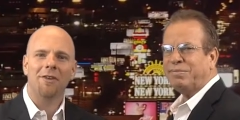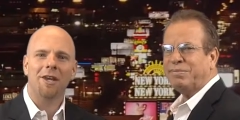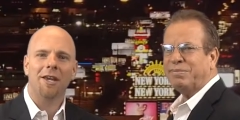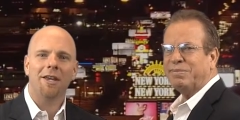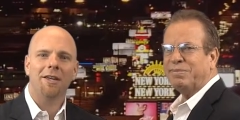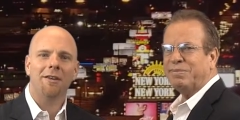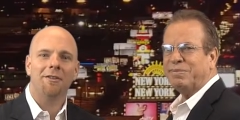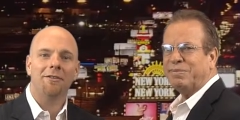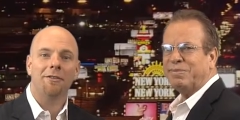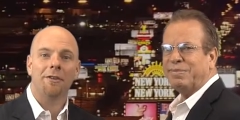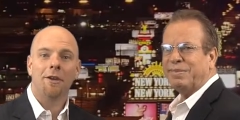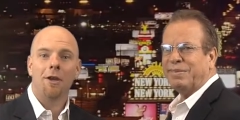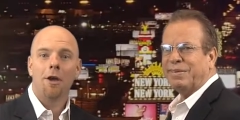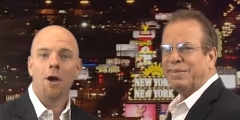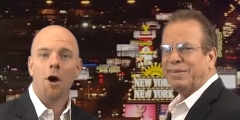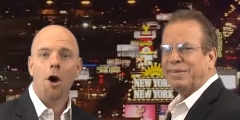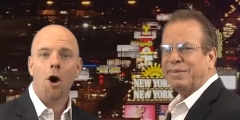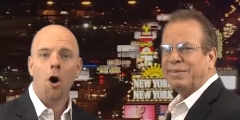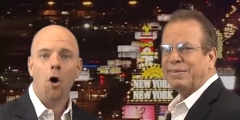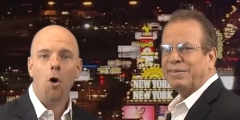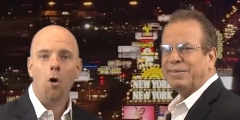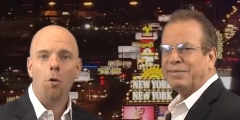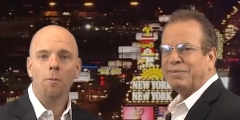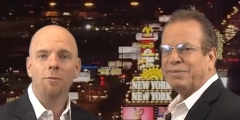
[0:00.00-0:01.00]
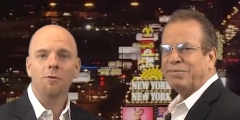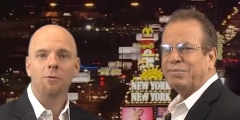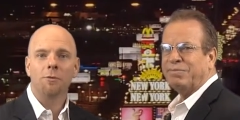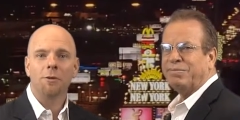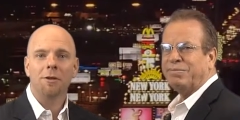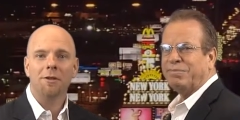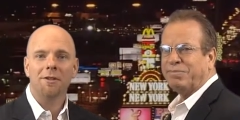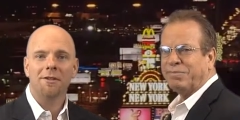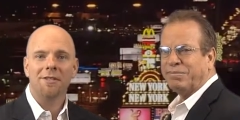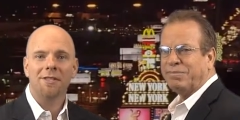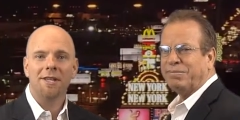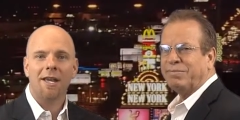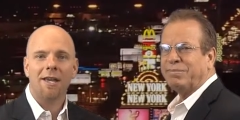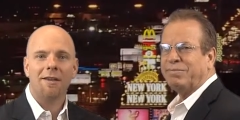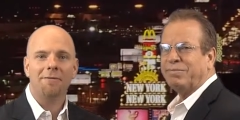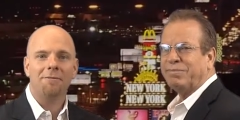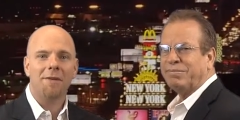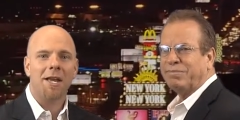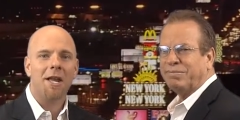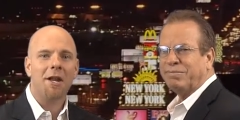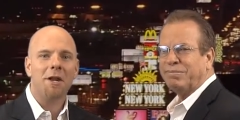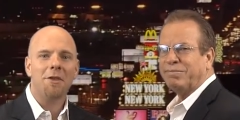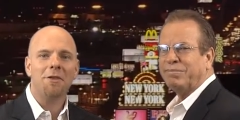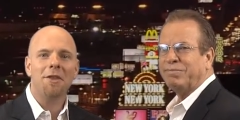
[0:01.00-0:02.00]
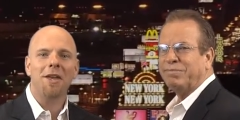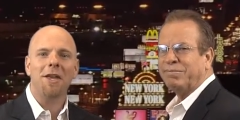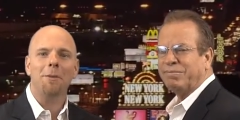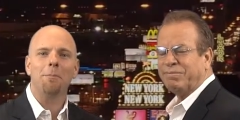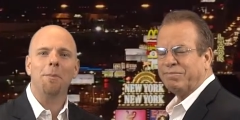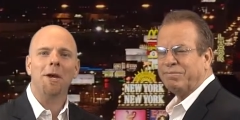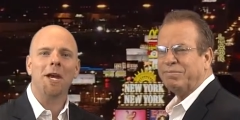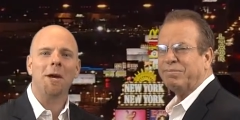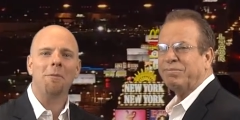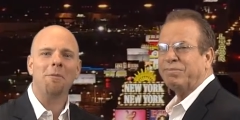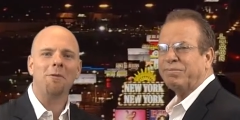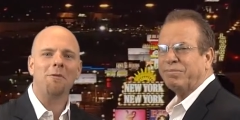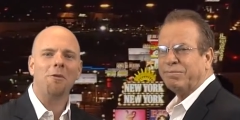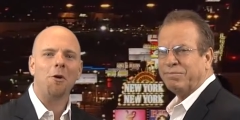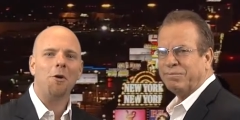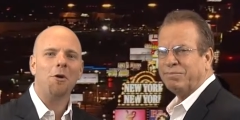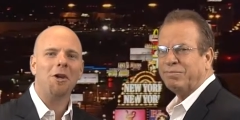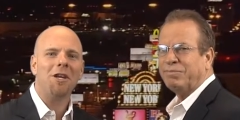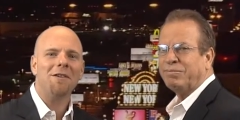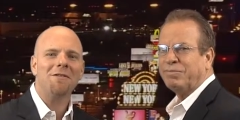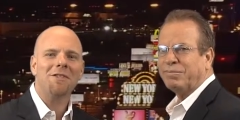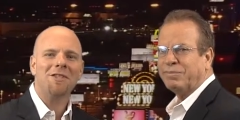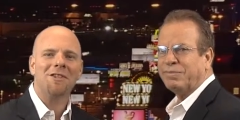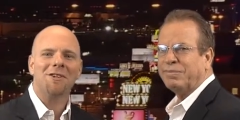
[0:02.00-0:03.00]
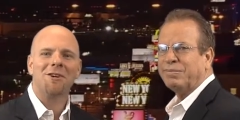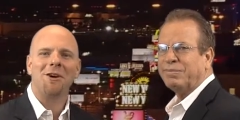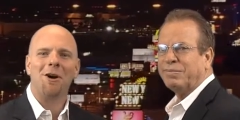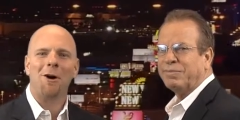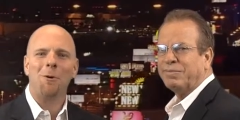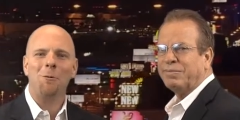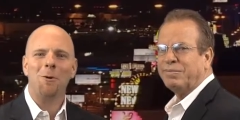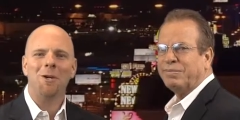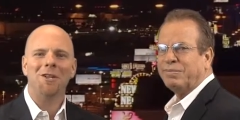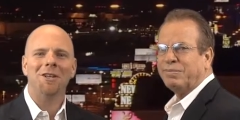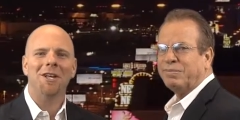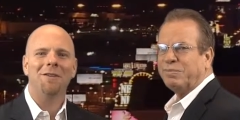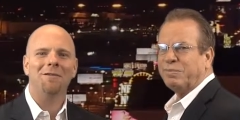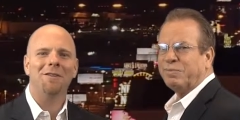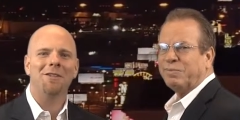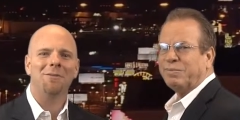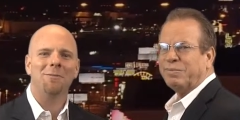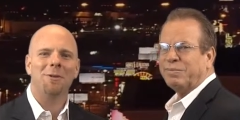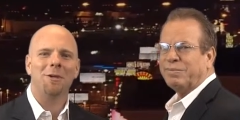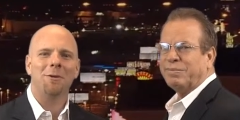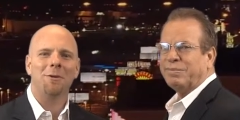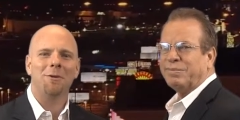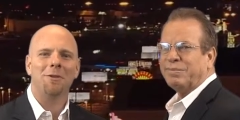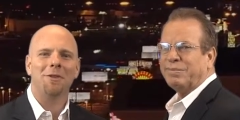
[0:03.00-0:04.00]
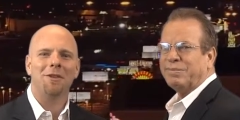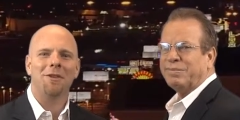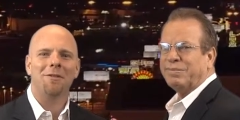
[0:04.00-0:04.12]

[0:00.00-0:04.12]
Speaker 1: Vegas, homes, real estate, anything, pick up the phone, give us a call. We'd love to speak with